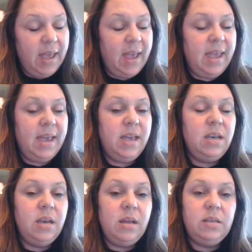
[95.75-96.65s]

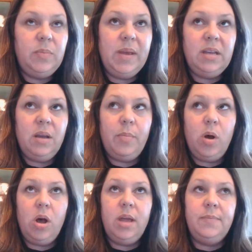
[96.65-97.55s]
And depending
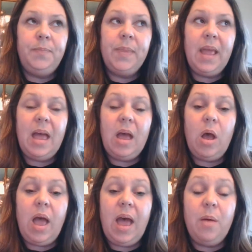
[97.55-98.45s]
upon
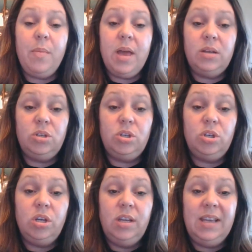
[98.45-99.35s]
how
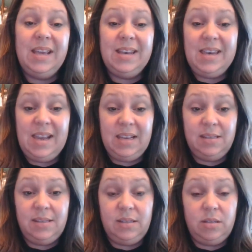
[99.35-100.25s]
much it
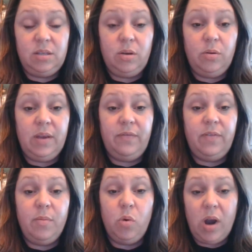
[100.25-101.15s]
needs. So if
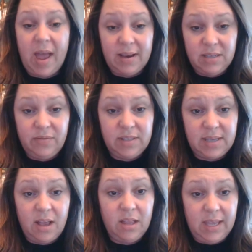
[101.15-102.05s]
the more active a
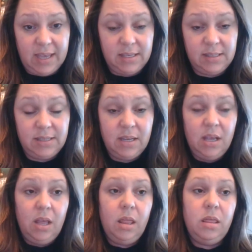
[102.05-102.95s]
cell is,
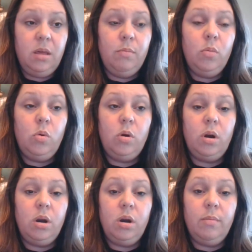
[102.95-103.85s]
the
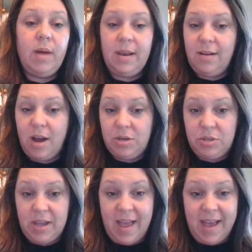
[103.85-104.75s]
more
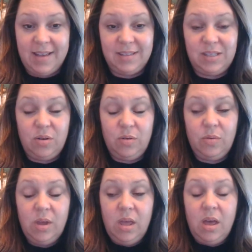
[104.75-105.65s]
mitochondria it has.
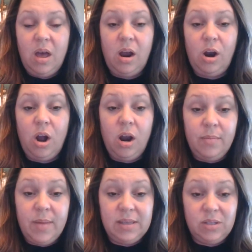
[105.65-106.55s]
So our
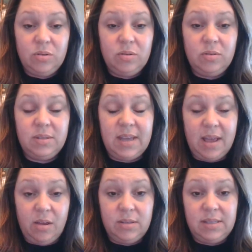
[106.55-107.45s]
heart muscle
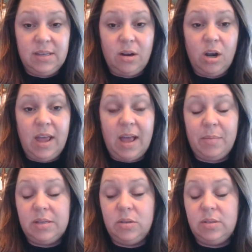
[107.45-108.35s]
cells, cardiac
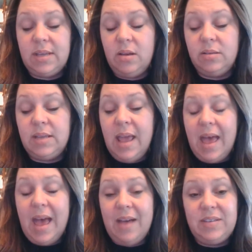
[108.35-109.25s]
muscle cells,
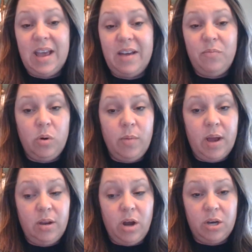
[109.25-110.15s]
have to have more
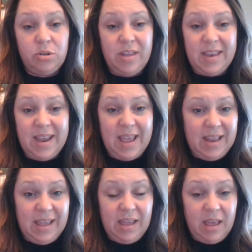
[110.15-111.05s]
mitochondria than
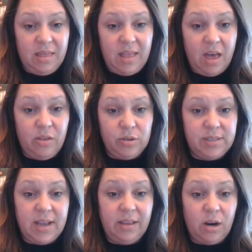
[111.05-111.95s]
any other
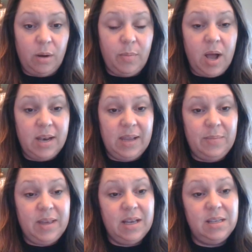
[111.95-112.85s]
cell in our body,
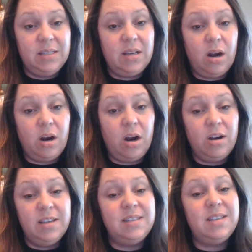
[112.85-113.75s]
because our
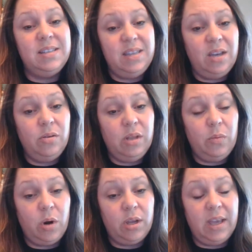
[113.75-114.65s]
heart is continually
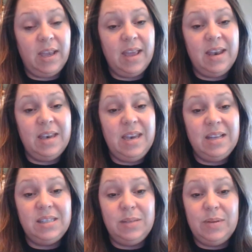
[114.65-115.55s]
working and it
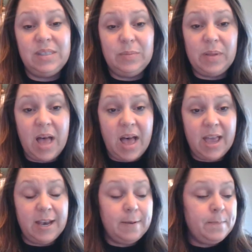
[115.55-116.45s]
needs to be
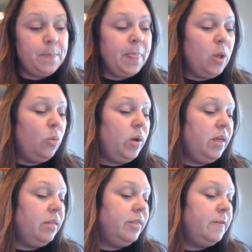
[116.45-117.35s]
supplied
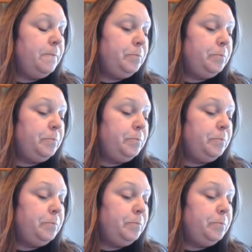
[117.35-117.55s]
with